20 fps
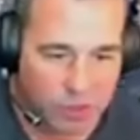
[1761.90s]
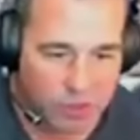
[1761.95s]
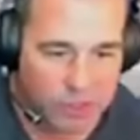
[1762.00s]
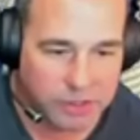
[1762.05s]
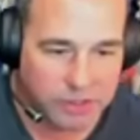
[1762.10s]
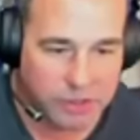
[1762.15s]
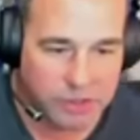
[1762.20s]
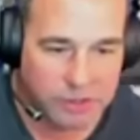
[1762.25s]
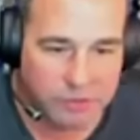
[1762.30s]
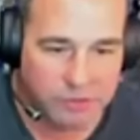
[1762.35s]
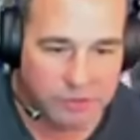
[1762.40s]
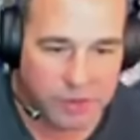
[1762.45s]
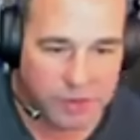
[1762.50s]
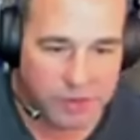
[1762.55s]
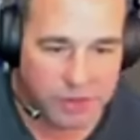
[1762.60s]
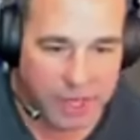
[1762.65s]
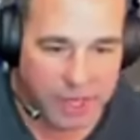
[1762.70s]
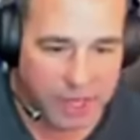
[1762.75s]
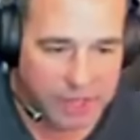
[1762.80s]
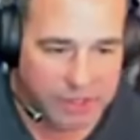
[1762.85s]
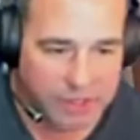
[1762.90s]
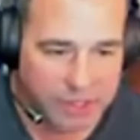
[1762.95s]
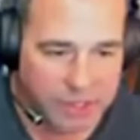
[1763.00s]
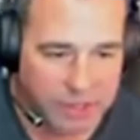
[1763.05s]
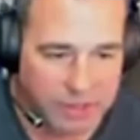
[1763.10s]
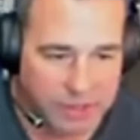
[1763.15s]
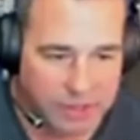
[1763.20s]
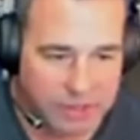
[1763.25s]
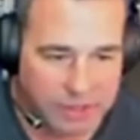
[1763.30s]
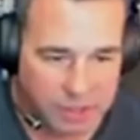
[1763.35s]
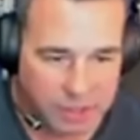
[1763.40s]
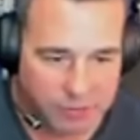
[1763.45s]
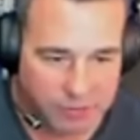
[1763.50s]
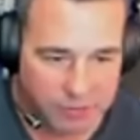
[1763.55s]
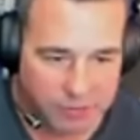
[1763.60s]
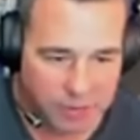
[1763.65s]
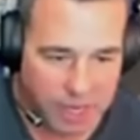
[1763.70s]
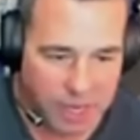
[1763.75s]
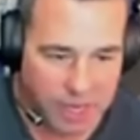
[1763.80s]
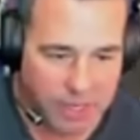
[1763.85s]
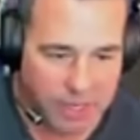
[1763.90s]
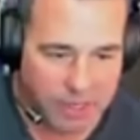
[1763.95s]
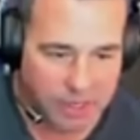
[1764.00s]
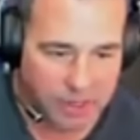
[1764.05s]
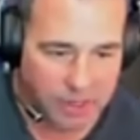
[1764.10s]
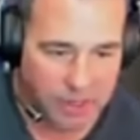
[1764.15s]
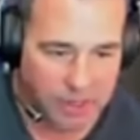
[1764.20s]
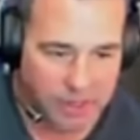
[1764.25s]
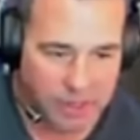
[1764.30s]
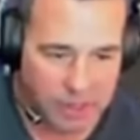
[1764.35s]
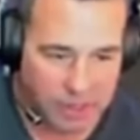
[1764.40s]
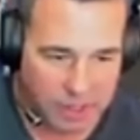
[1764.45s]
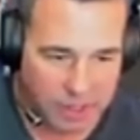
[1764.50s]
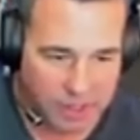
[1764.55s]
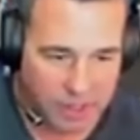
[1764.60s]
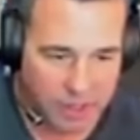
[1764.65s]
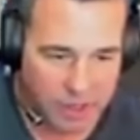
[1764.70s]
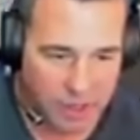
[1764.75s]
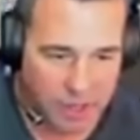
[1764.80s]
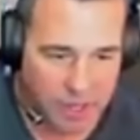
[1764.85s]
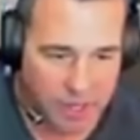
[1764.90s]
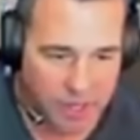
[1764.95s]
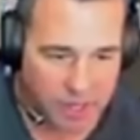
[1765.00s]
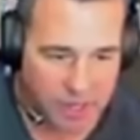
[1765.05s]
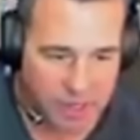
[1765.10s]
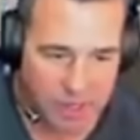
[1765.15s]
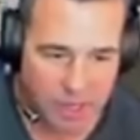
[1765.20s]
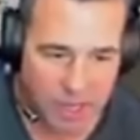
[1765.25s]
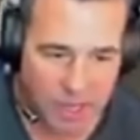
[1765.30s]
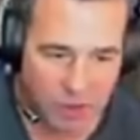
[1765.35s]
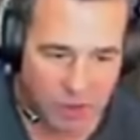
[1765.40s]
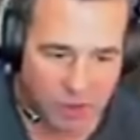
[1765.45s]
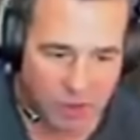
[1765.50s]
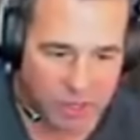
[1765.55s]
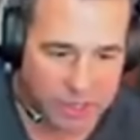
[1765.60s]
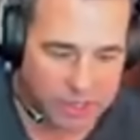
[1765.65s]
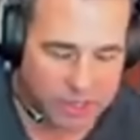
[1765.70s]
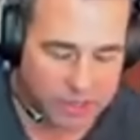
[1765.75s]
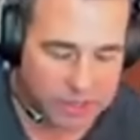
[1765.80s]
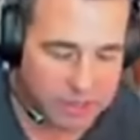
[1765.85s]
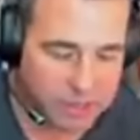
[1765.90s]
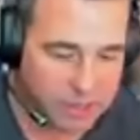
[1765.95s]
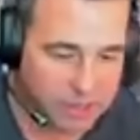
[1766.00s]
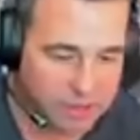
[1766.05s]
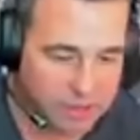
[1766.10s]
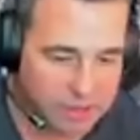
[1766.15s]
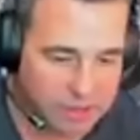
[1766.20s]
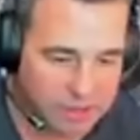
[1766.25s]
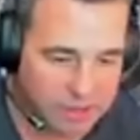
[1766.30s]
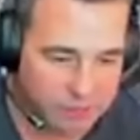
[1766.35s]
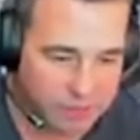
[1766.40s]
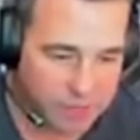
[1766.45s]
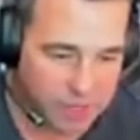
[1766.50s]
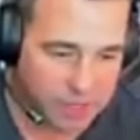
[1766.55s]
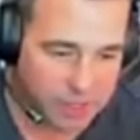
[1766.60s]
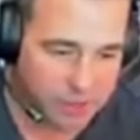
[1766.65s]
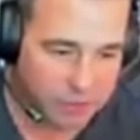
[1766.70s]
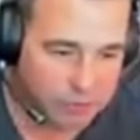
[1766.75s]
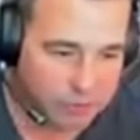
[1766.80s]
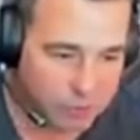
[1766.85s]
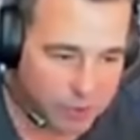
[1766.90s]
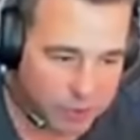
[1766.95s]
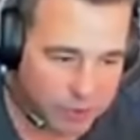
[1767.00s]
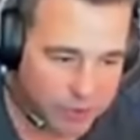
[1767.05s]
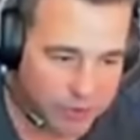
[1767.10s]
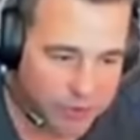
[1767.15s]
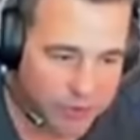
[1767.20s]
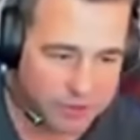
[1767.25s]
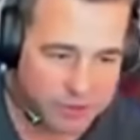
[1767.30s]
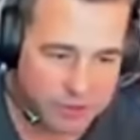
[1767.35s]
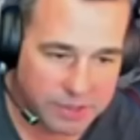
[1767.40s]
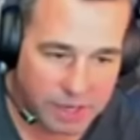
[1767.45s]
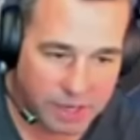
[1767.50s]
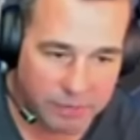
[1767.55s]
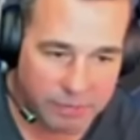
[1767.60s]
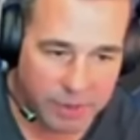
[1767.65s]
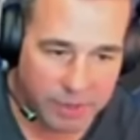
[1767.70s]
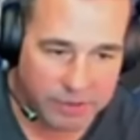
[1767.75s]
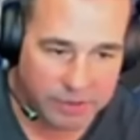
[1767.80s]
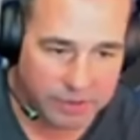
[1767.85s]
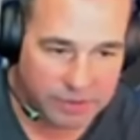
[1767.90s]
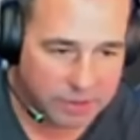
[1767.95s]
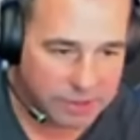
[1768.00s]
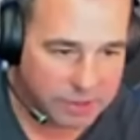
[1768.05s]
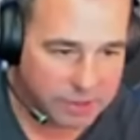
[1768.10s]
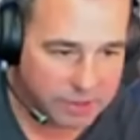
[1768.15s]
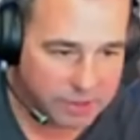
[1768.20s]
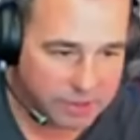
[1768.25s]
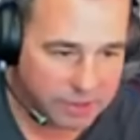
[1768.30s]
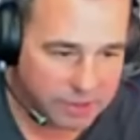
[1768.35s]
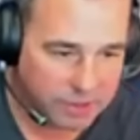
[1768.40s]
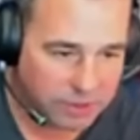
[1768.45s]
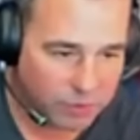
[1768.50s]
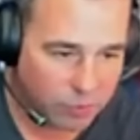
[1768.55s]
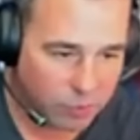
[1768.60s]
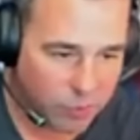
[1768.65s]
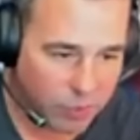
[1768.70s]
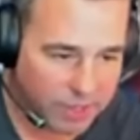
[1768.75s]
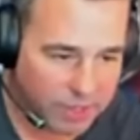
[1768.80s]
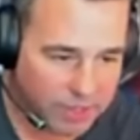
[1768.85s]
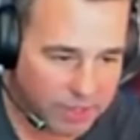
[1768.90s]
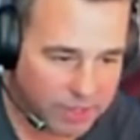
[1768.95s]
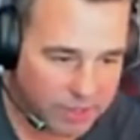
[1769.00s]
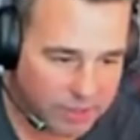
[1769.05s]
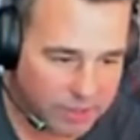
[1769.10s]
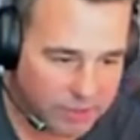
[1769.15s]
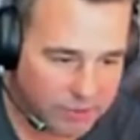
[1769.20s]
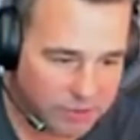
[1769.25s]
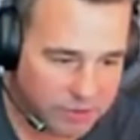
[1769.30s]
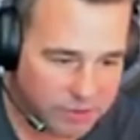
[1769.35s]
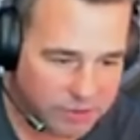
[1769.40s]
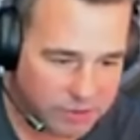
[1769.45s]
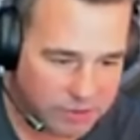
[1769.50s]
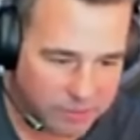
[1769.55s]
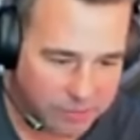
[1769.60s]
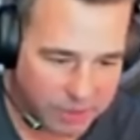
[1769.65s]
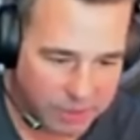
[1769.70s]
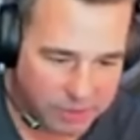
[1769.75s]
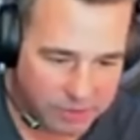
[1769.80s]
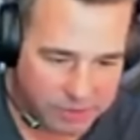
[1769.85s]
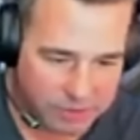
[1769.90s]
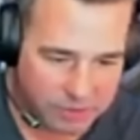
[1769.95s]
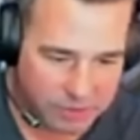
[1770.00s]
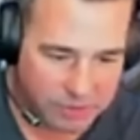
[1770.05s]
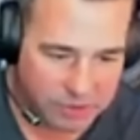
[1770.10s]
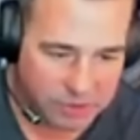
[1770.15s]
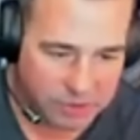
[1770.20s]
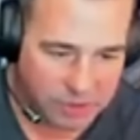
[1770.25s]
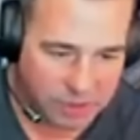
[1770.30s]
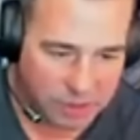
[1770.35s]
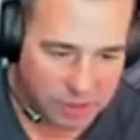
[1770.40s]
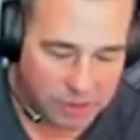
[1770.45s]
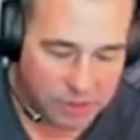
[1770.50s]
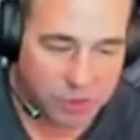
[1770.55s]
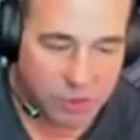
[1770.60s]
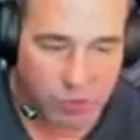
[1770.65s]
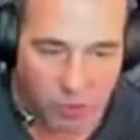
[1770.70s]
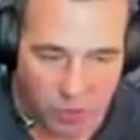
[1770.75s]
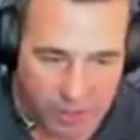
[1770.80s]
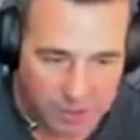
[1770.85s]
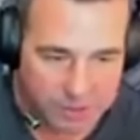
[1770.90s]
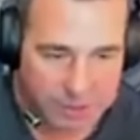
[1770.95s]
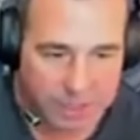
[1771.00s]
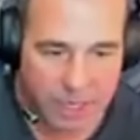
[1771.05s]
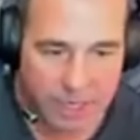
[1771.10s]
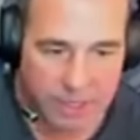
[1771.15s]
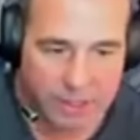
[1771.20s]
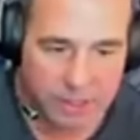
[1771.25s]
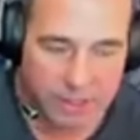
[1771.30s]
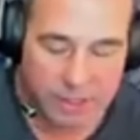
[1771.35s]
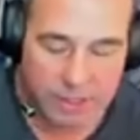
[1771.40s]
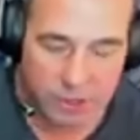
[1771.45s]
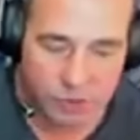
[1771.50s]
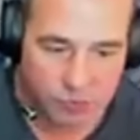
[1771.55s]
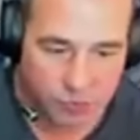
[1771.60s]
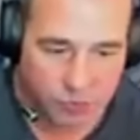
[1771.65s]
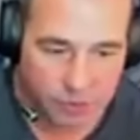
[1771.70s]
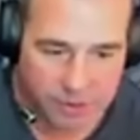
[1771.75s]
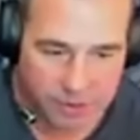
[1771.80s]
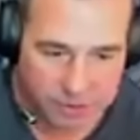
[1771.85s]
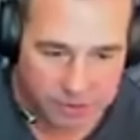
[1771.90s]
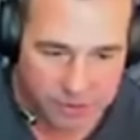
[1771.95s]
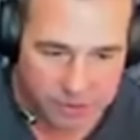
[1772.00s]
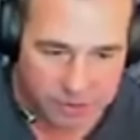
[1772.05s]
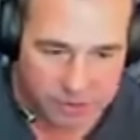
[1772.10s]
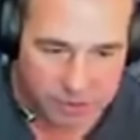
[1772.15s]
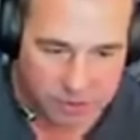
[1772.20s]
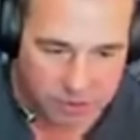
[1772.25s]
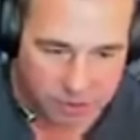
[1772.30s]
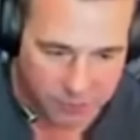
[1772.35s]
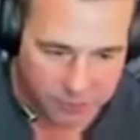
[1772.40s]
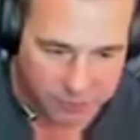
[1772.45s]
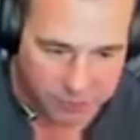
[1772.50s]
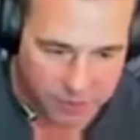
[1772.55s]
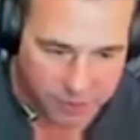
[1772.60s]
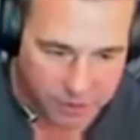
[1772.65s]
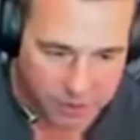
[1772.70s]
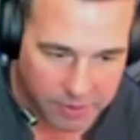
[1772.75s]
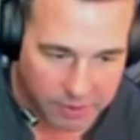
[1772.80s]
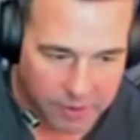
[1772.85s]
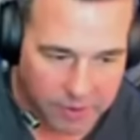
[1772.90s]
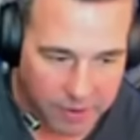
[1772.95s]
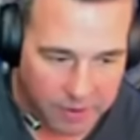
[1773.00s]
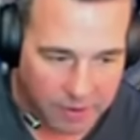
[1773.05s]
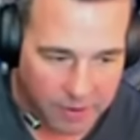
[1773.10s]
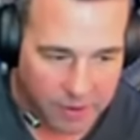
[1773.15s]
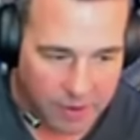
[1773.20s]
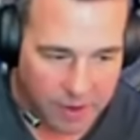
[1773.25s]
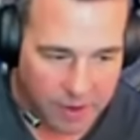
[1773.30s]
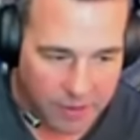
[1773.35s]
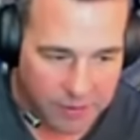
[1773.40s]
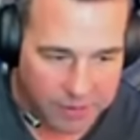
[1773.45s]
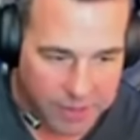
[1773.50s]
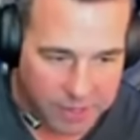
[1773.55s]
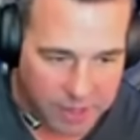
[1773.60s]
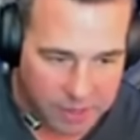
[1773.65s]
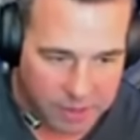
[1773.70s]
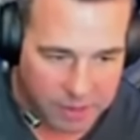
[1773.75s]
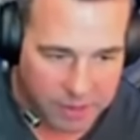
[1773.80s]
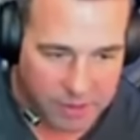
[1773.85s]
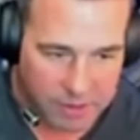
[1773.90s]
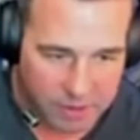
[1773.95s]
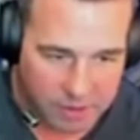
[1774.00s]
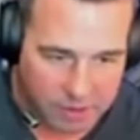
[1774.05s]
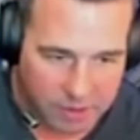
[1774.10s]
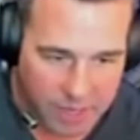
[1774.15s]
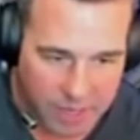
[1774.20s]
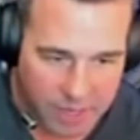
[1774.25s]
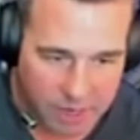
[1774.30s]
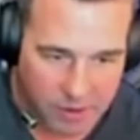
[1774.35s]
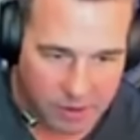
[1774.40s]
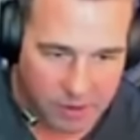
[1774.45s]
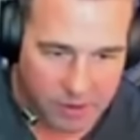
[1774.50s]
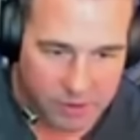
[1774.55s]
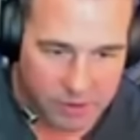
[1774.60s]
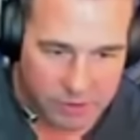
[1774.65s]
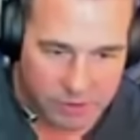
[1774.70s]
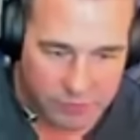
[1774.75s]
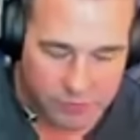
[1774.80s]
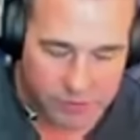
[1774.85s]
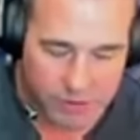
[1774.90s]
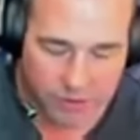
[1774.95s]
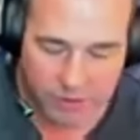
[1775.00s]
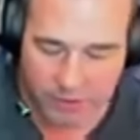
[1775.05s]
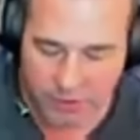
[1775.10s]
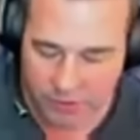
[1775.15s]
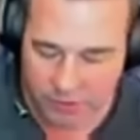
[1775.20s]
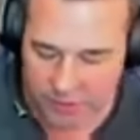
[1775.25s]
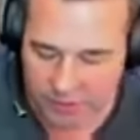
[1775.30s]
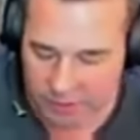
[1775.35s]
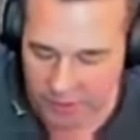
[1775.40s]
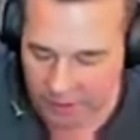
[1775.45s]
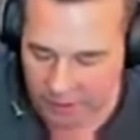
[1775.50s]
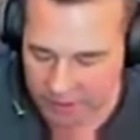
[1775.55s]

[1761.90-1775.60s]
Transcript: good, very agile. It's like flying. All I can say, it's like flying a Ferrari in the sky, basically. The way it handles is amazing. The ground handling is really good so far. The air is very good.